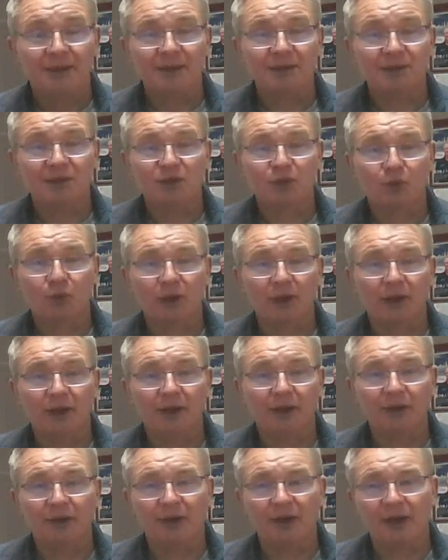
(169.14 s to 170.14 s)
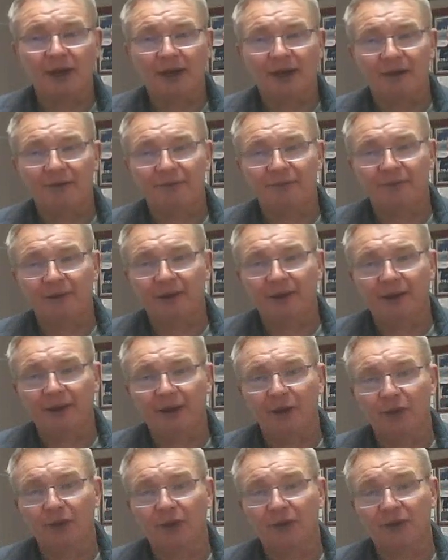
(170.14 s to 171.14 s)
This is where you have
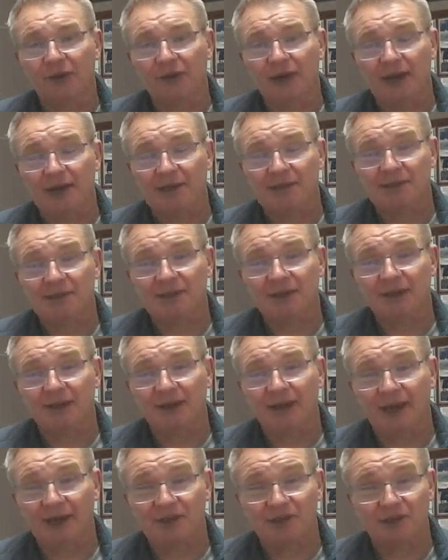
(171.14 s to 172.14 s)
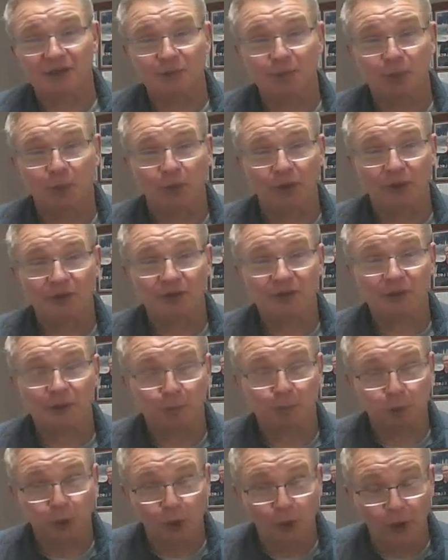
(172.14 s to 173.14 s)
unauthorized access points
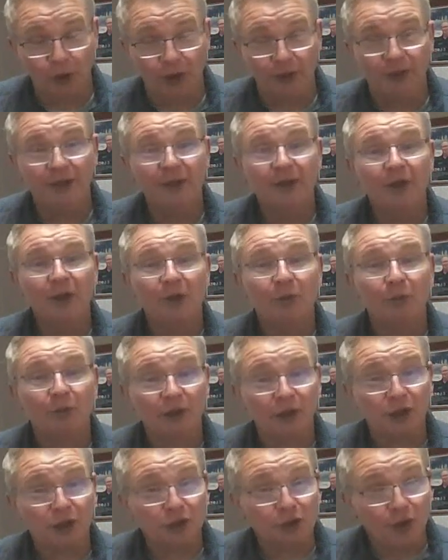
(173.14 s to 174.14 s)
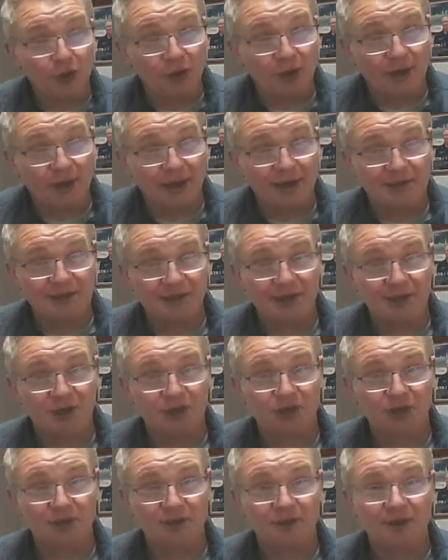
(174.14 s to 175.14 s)
deployed within your
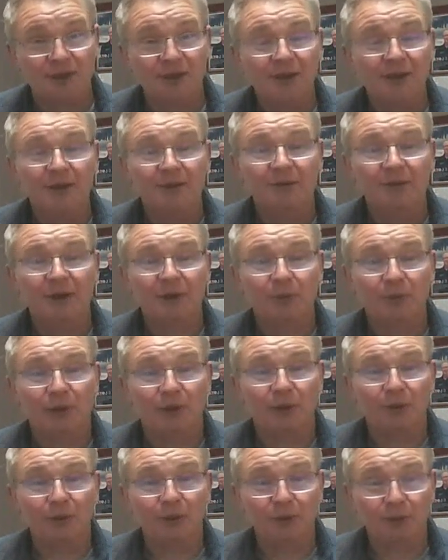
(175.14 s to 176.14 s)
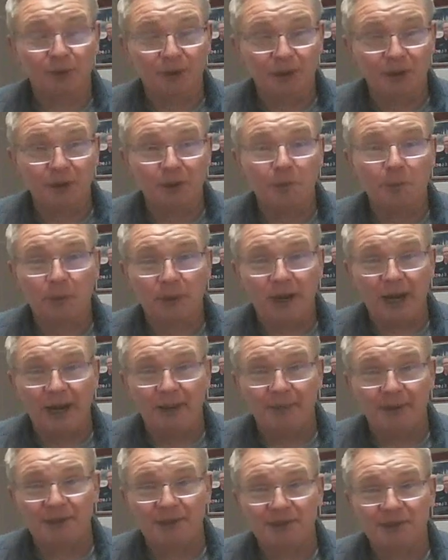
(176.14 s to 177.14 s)
organization, right, within your
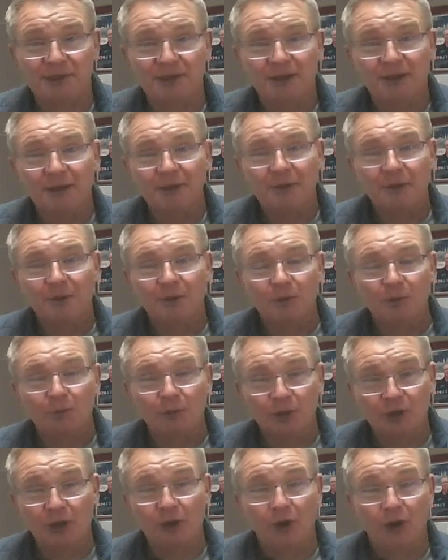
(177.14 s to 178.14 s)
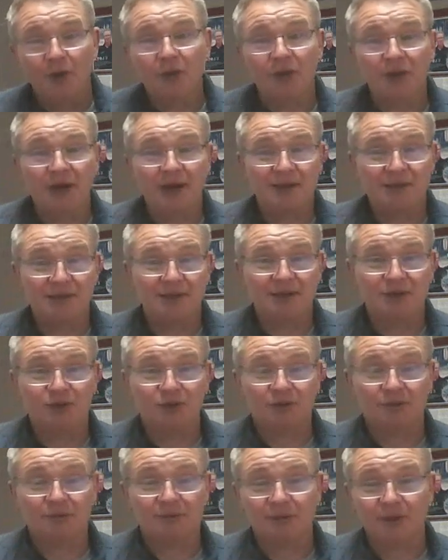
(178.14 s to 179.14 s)
premise, without
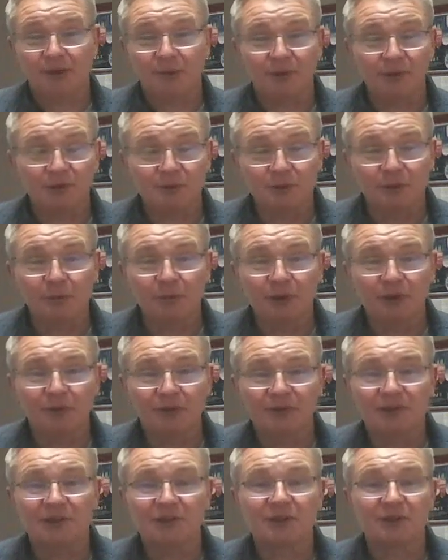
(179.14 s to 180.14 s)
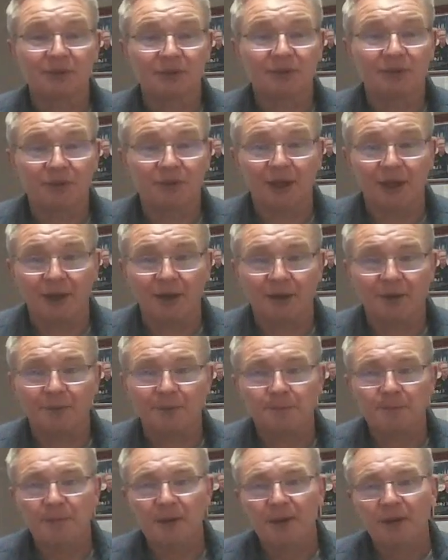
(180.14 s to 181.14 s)
authorization. In other words, nobody knows it's there.
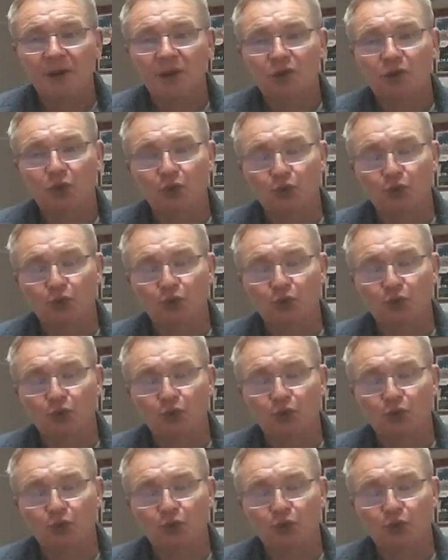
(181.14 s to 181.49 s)
So